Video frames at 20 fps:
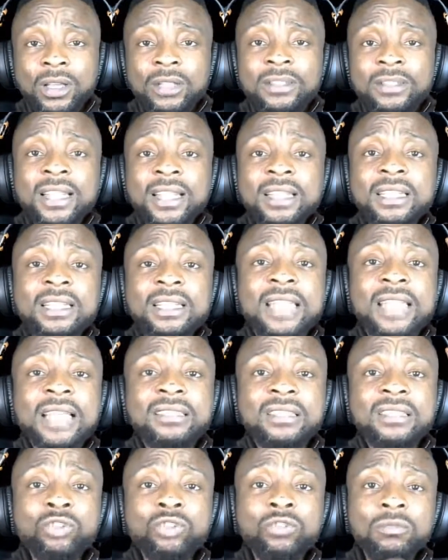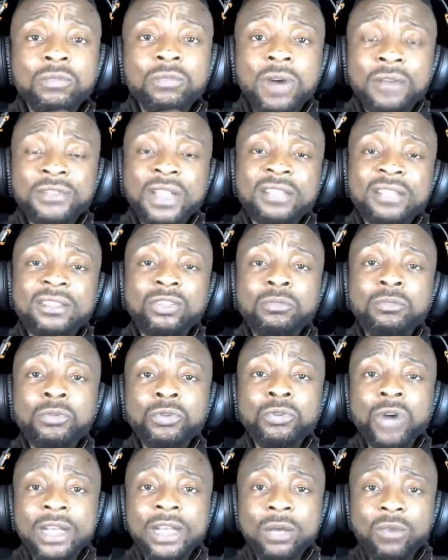they needed Tinubu after Tinubu
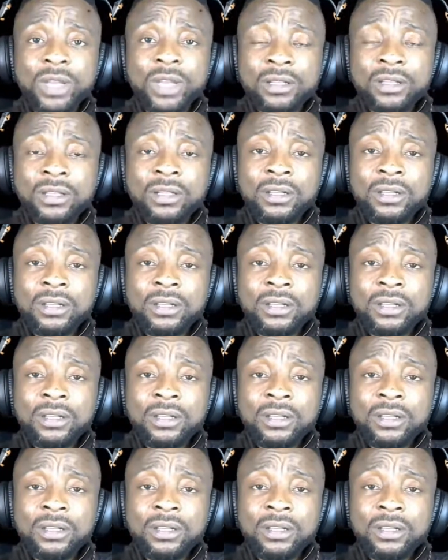ran away.